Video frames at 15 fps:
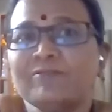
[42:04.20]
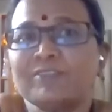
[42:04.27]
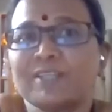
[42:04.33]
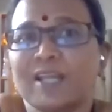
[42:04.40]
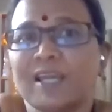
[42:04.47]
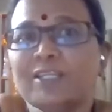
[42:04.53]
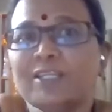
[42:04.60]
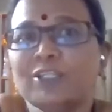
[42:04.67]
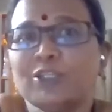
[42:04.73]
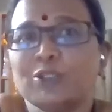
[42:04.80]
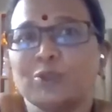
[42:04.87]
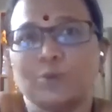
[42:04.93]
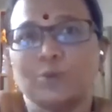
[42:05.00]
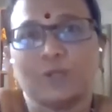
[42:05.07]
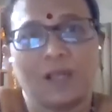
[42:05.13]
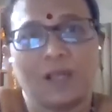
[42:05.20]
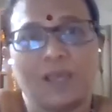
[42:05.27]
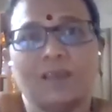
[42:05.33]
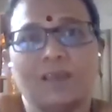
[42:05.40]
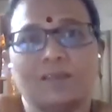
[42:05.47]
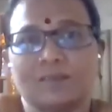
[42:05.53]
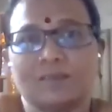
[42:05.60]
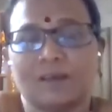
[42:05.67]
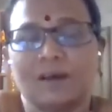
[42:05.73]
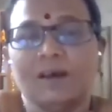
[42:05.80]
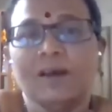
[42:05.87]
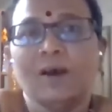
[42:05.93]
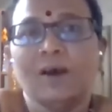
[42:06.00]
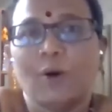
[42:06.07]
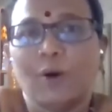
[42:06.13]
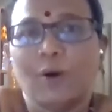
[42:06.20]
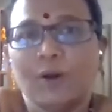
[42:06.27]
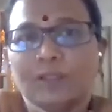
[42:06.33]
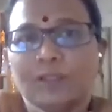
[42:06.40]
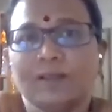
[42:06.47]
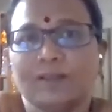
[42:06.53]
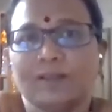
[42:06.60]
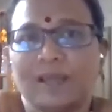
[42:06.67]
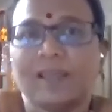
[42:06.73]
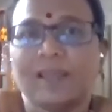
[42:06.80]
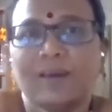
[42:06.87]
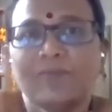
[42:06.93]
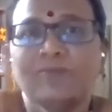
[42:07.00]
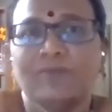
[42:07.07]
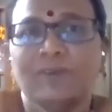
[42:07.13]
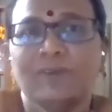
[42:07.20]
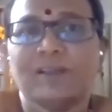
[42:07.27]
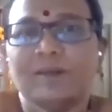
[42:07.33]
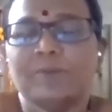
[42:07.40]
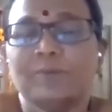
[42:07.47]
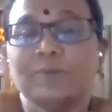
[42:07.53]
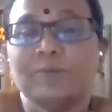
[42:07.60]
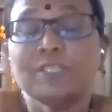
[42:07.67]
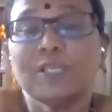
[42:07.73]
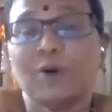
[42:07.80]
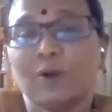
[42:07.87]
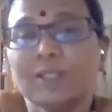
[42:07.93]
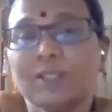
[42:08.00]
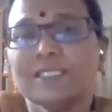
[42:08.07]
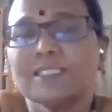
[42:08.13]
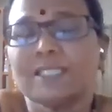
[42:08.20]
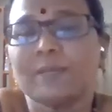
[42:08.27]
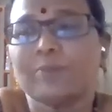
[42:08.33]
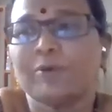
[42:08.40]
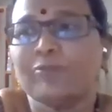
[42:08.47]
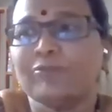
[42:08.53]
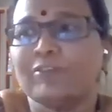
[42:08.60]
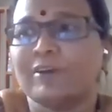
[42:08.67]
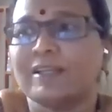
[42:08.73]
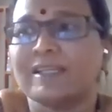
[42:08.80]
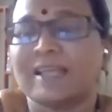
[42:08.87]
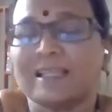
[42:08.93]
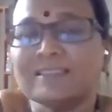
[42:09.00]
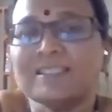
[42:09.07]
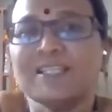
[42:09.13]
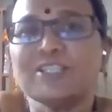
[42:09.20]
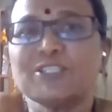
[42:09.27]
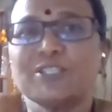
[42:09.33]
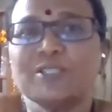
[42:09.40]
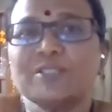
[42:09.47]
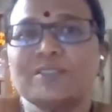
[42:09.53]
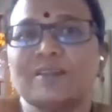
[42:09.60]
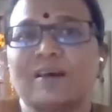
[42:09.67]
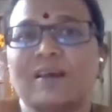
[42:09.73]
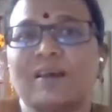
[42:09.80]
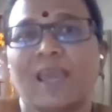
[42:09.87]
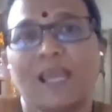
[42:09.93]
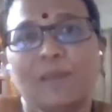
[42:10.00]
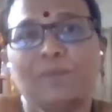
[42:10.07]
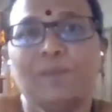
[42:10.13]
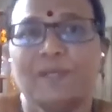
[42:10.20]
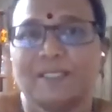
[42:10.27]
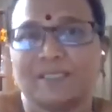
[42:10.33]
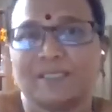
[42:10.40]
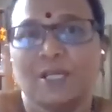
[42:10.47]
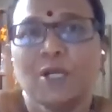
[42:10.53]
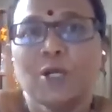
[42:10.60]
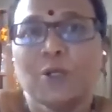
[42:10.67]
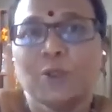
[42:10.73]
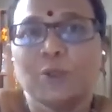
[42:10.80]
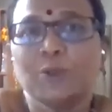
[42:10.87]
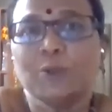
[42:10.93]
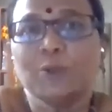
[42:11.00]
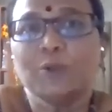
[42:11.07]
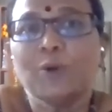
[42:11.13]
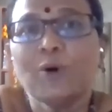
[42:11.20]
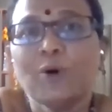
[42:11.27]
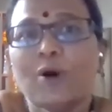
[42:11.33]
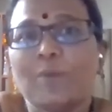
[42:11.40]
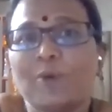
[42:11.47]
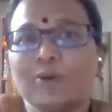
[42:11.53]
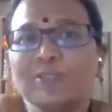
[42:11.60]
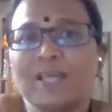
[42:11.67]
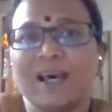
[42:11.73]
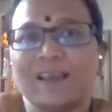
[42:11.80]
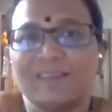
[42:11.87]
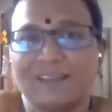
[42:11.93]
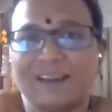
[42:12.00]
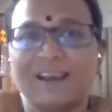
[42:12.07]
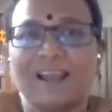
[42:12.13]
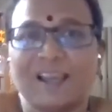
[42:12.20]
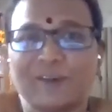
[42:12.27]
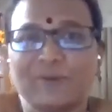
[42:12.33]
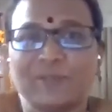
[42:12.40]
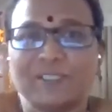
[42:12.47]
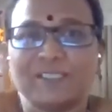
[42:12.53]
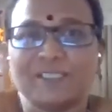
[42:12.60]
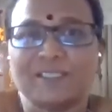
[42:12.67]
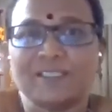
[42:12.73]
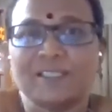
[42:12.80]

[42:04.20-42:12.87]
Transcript: tried to trace all the, I have, see, all this type of translations help us to know about the other languages.